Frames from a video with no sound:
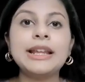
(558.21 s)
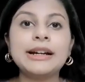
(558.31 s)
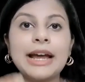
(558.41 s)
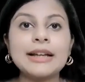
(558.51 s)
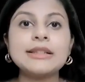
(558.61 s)

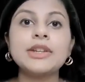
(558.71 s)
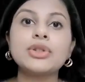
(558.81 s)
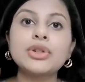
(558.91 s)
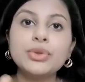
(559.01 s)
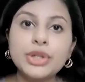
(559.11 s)
their
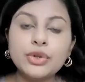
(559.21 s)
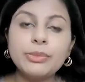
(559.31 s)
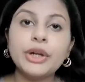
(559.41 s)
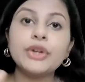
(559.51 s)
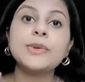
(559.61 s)
taxation to
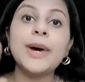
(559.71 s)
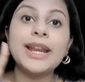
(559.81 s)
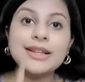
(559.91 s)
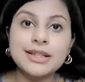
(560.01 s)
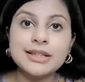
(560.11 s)
you because you are
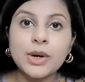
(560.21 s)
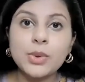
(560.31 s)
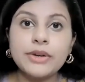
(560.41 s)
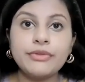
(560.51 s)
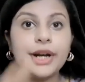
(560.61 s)
ACCA
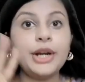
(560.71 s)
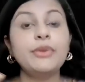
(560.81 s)
qualified.